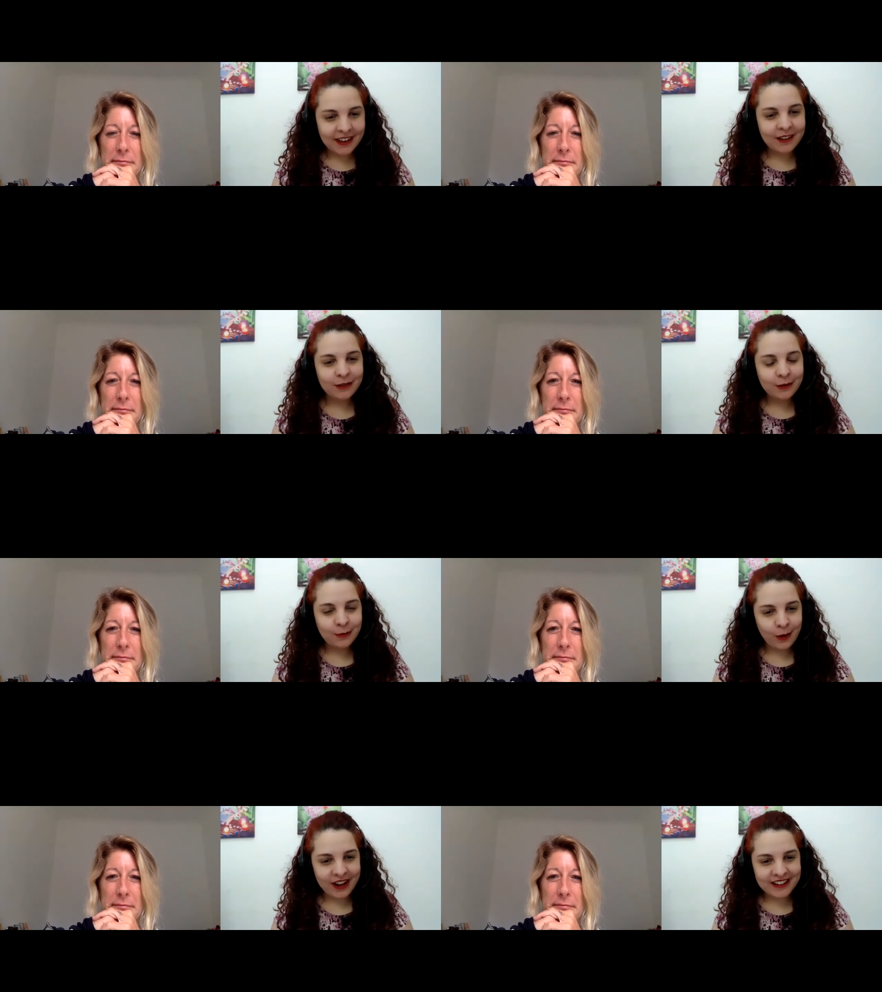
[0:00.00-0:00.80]
Speaker 1: and
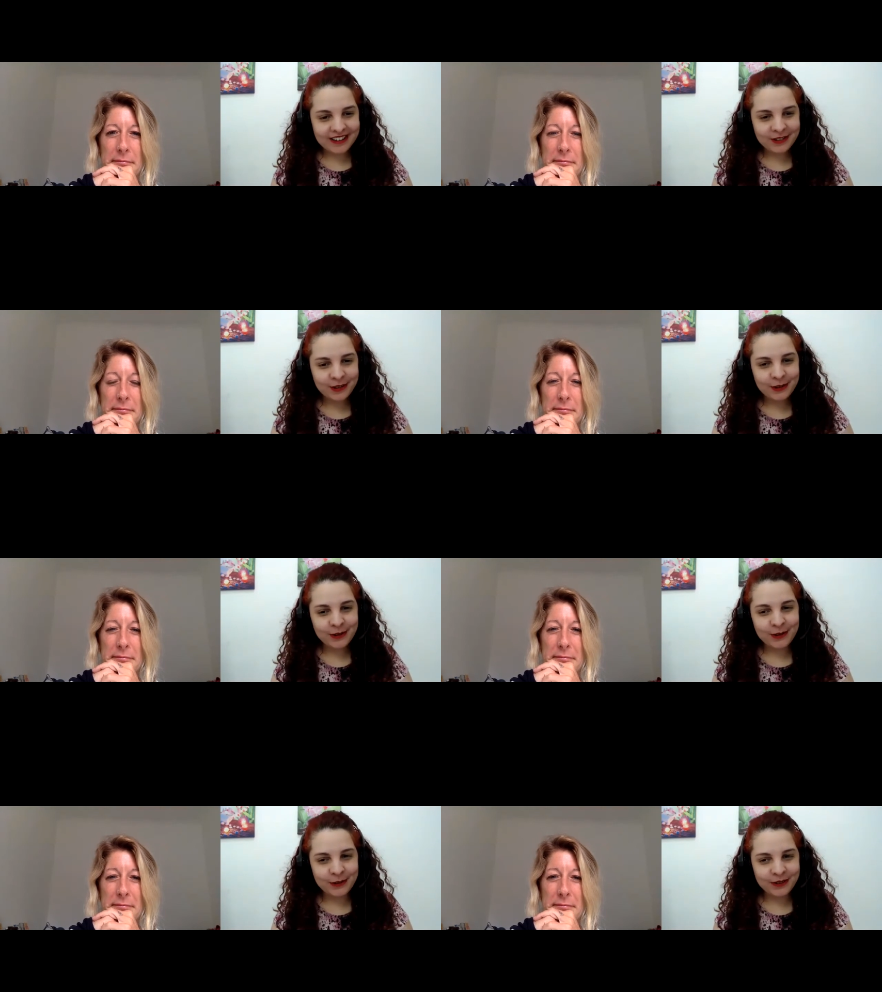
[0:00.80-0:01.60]
surprised
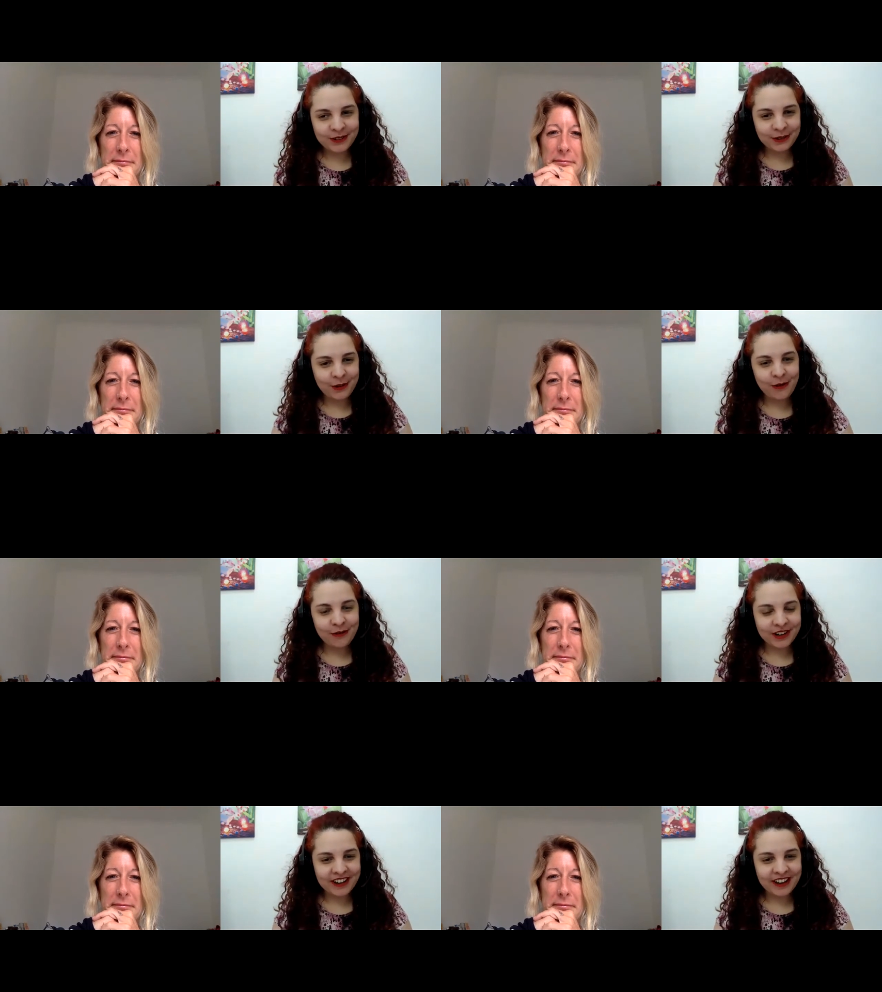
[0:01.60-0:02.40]
to
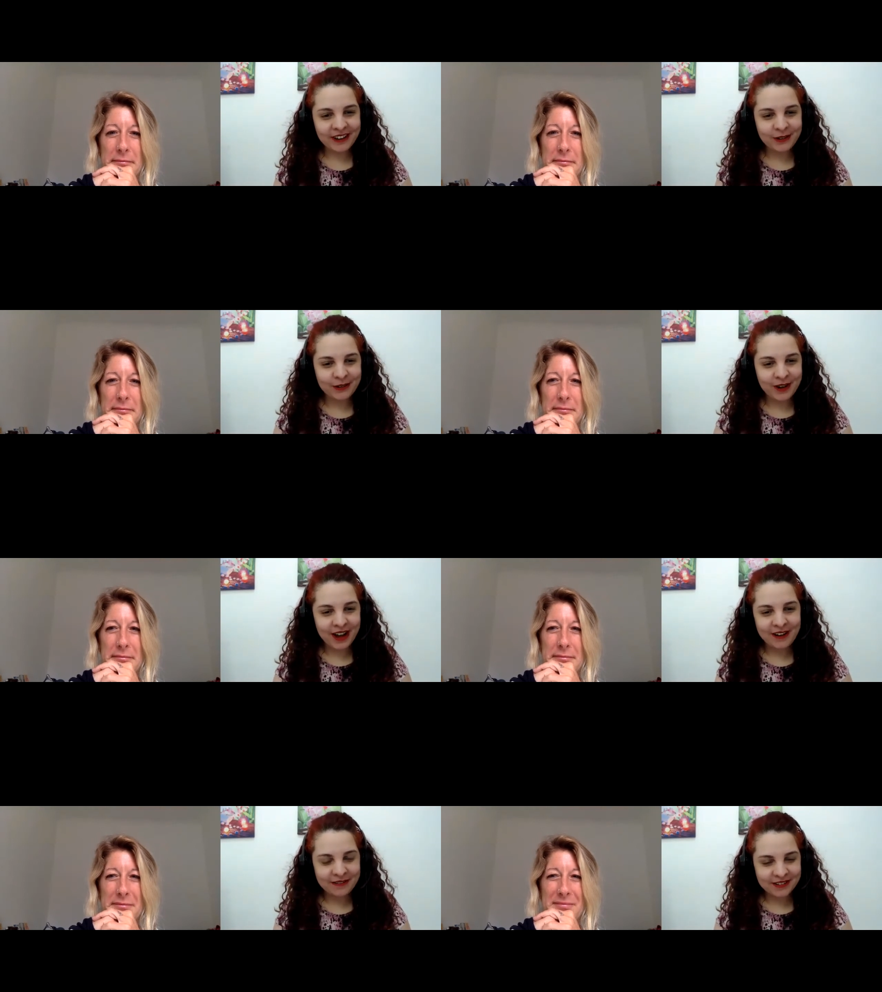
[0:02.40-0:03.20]
discover that you
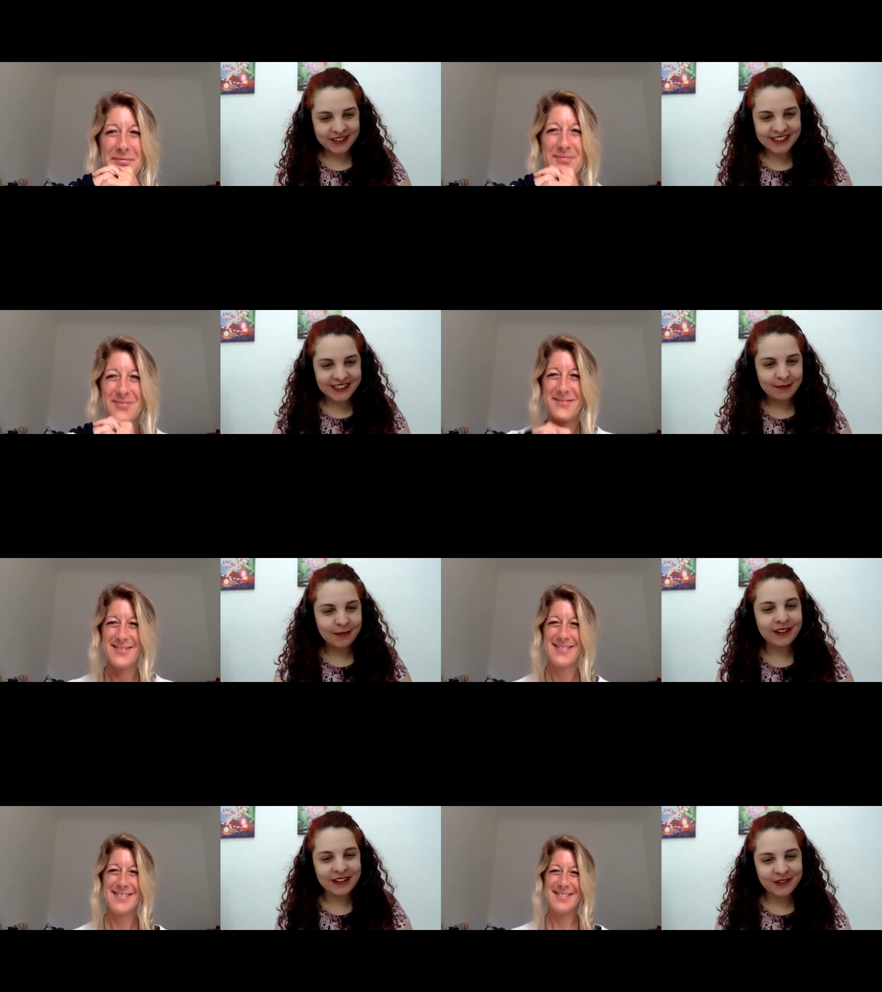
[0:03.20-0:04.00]
have
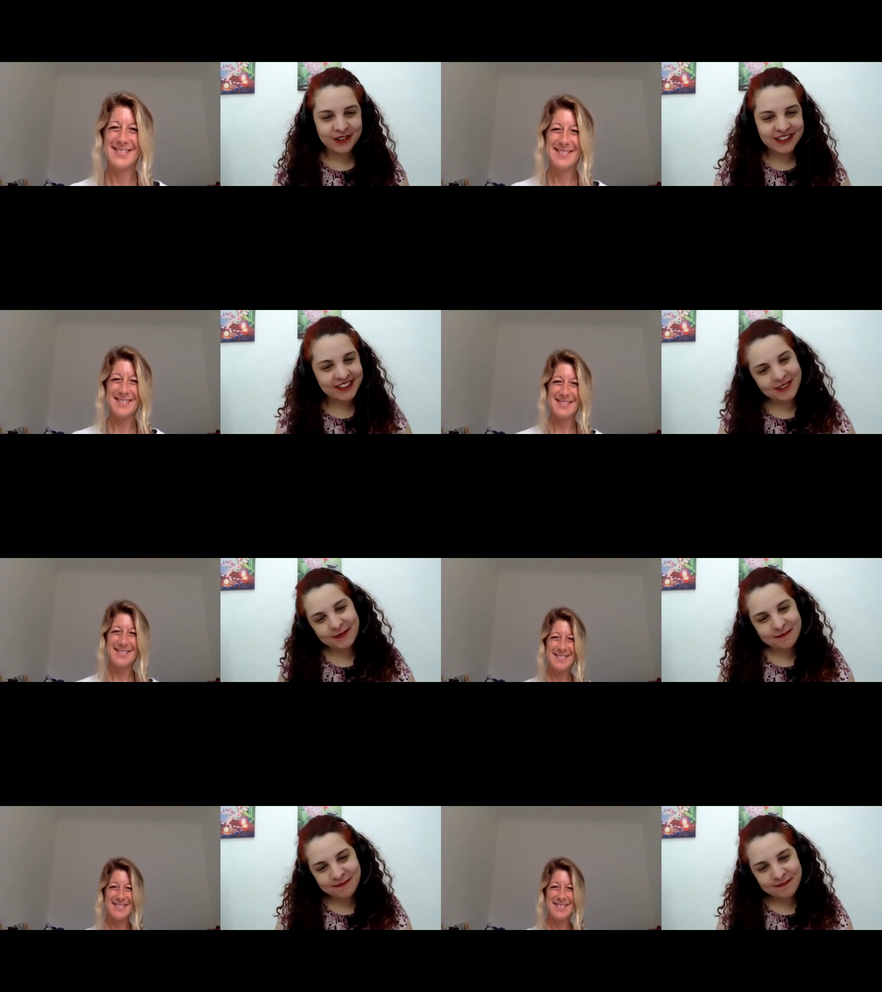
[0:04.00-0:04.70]
similar interests.